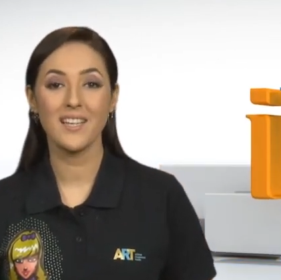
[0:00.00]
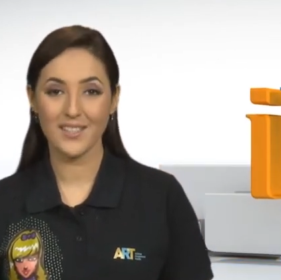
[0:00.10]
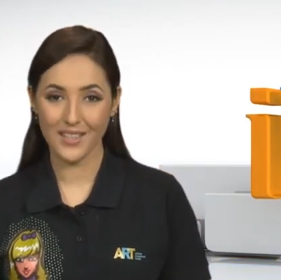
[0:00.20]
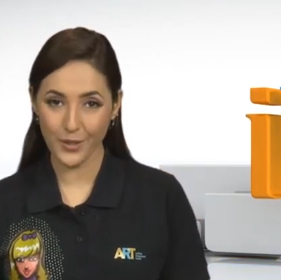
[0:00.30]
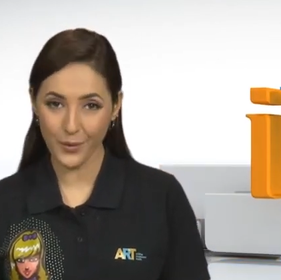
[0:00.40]

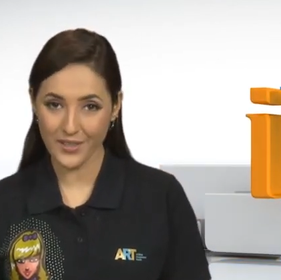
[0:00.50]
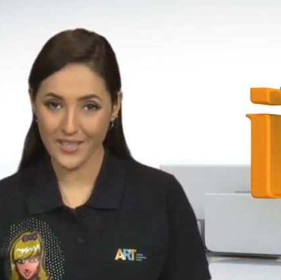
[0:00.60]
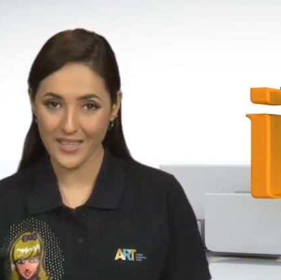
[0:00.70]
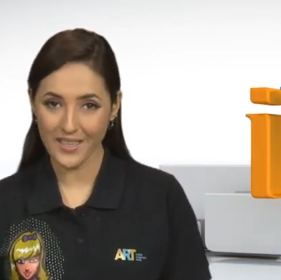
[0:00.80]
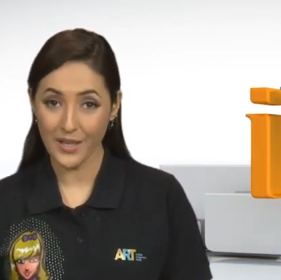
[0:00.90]

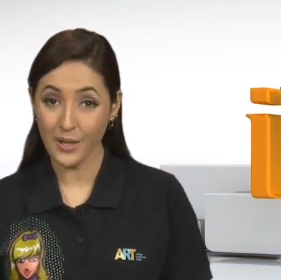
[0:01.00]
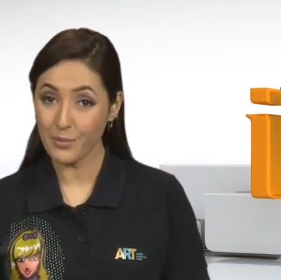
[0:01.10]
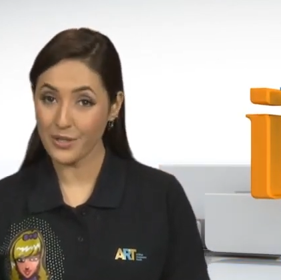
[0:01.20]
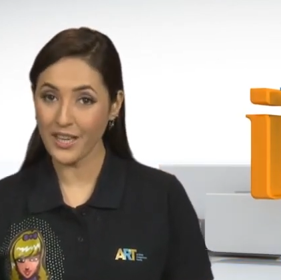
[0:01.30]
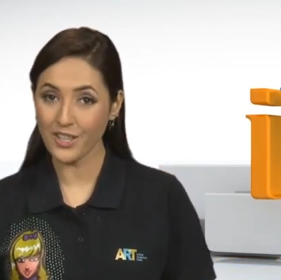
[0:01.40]
security,
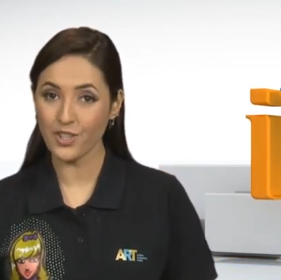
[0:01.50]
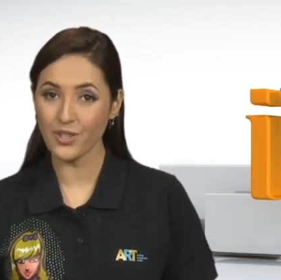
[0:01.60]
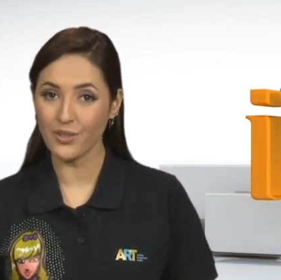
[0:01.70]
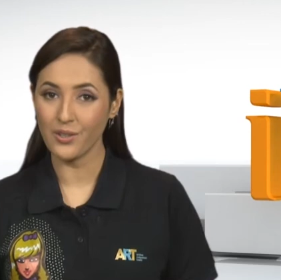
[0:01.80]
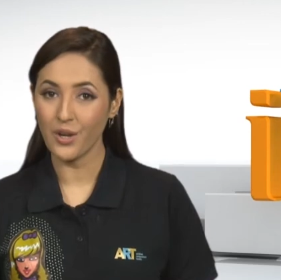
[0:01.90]

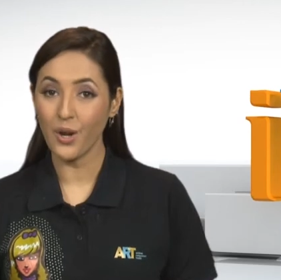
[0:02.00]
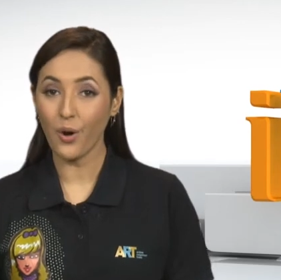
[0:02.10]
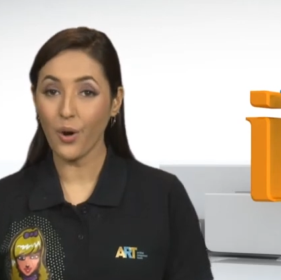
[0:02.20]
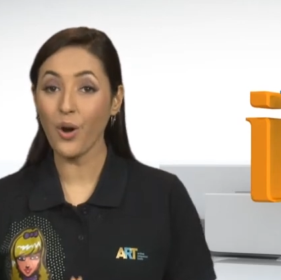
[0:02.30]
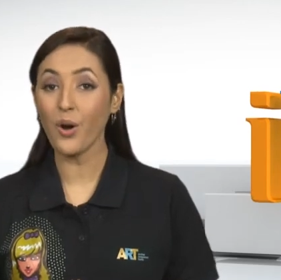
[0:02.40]
protection,
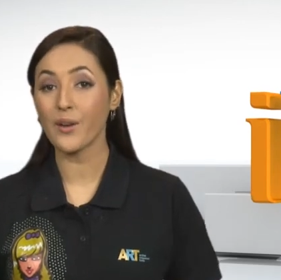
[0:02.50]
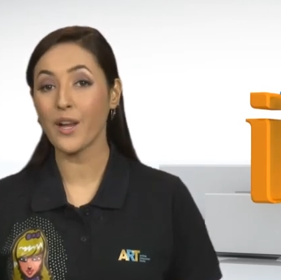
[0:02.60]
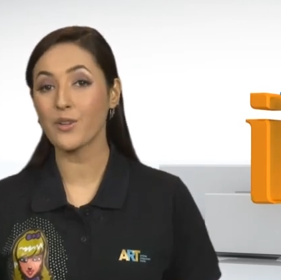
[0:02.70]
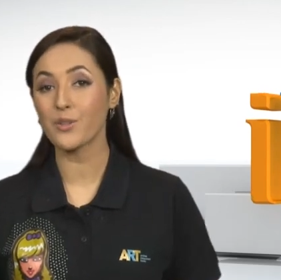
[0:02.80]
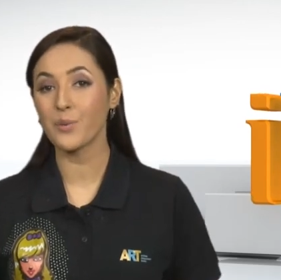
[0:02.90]
or on
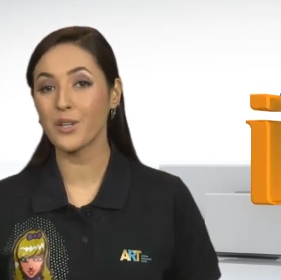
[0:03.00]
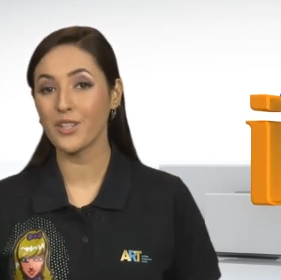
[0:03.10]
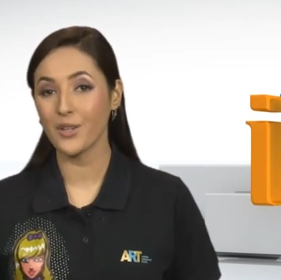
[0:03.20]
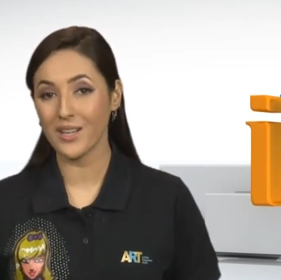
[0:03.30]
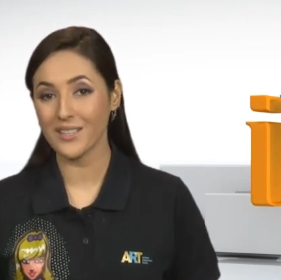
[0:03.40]
how to
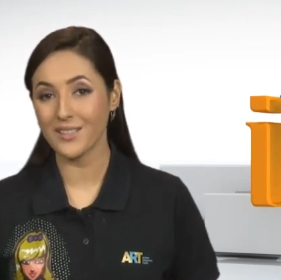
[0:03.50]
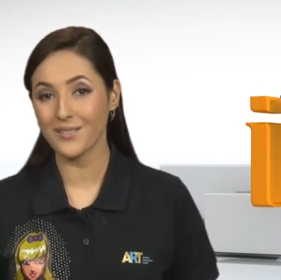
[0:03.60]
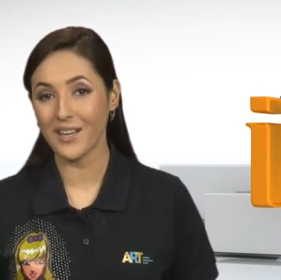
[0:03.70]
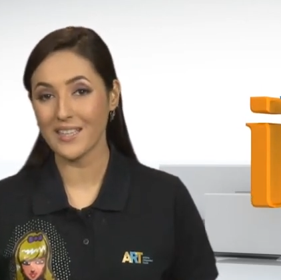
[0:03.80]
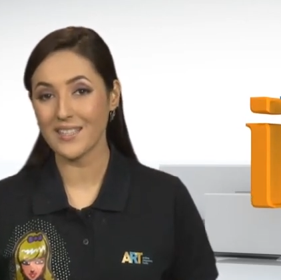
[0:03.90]
work your other
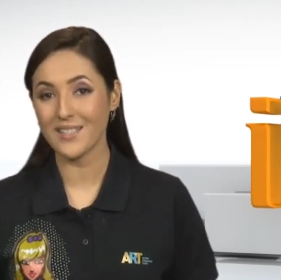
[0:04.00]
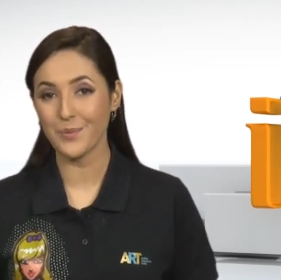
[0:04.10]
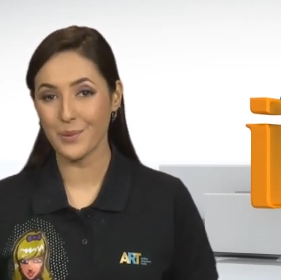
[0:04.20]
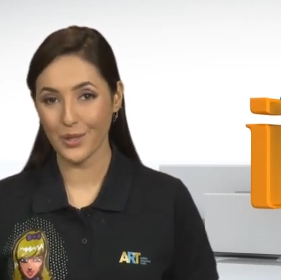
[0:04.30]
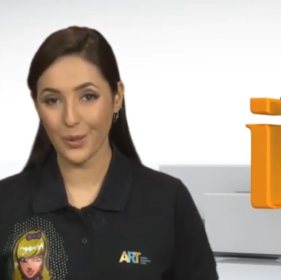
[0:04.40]
devices
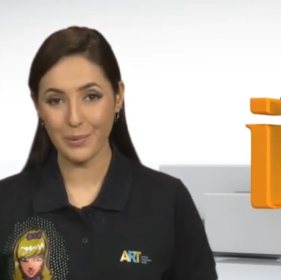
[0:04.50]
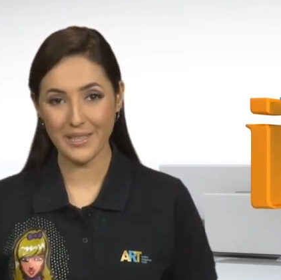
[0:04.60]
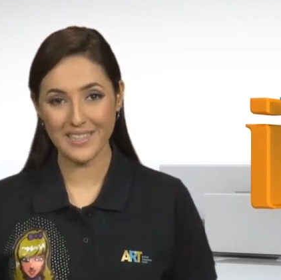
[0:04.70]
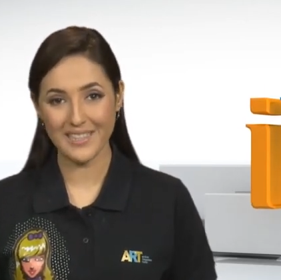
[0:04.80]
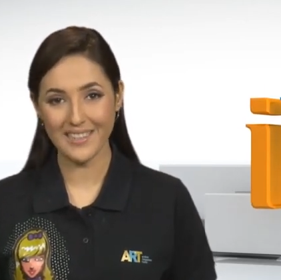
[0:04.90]
with your
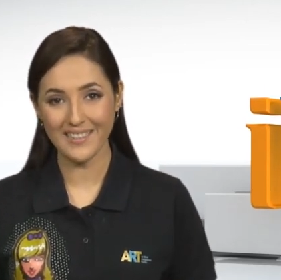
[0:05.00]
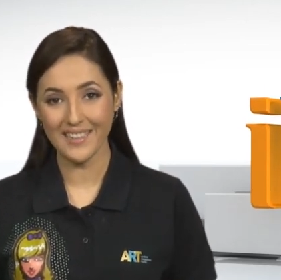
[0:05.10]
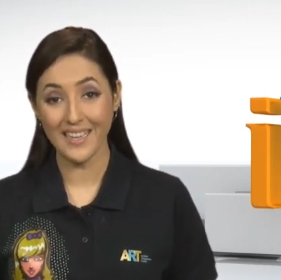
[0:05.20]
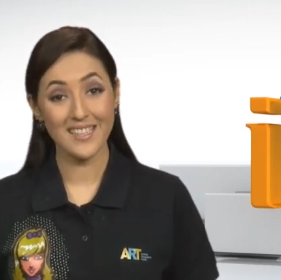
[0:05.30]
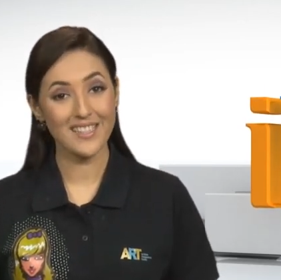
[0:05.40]
PC,
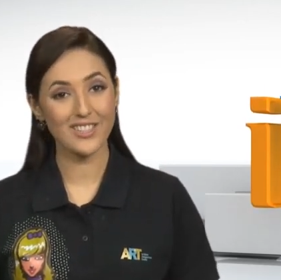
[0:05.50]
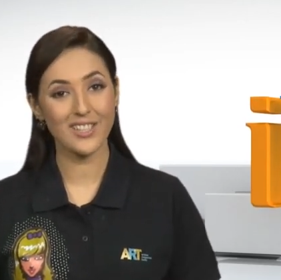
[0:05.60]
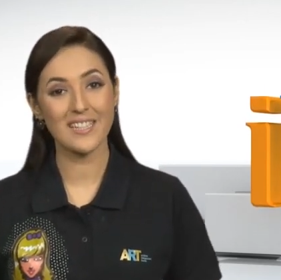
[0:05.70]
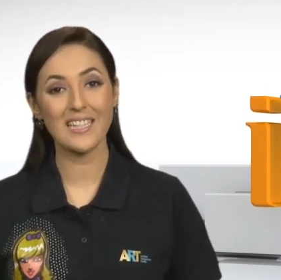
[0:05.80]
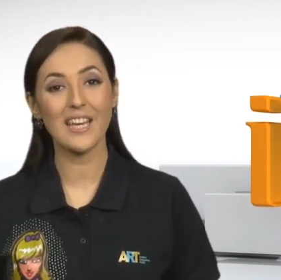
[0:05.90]
such
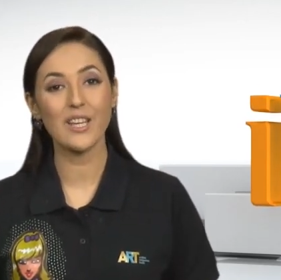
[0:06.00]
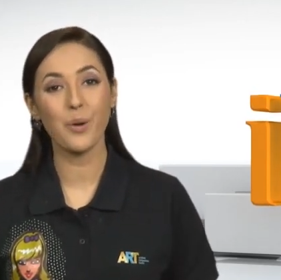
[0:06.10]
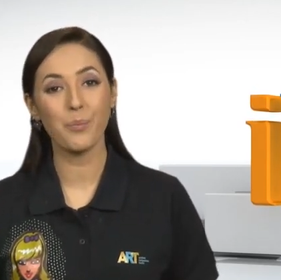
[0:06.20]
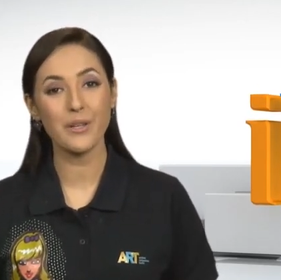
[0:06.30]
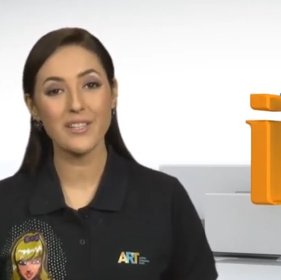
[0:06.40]
as syncing your
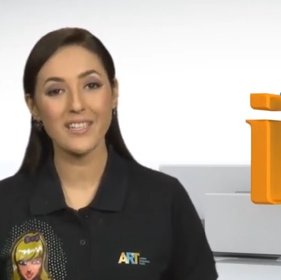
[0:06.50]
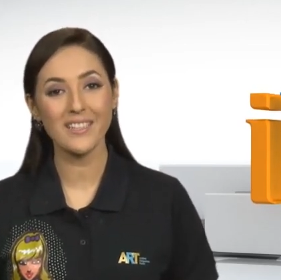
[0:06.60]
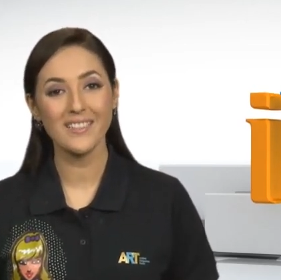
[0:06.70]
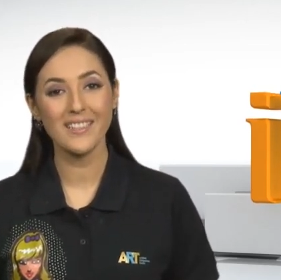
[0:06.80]
printer,